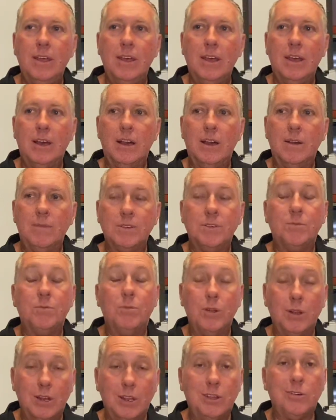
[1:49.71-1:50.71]
It was
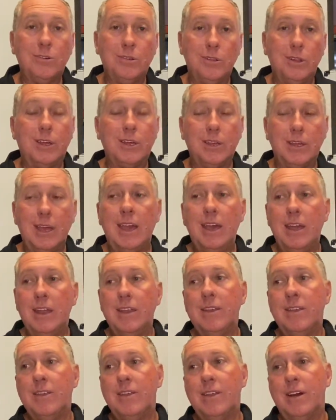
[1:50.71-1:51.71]
really good,
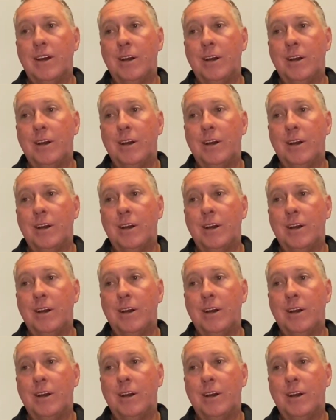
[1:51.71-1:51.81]
and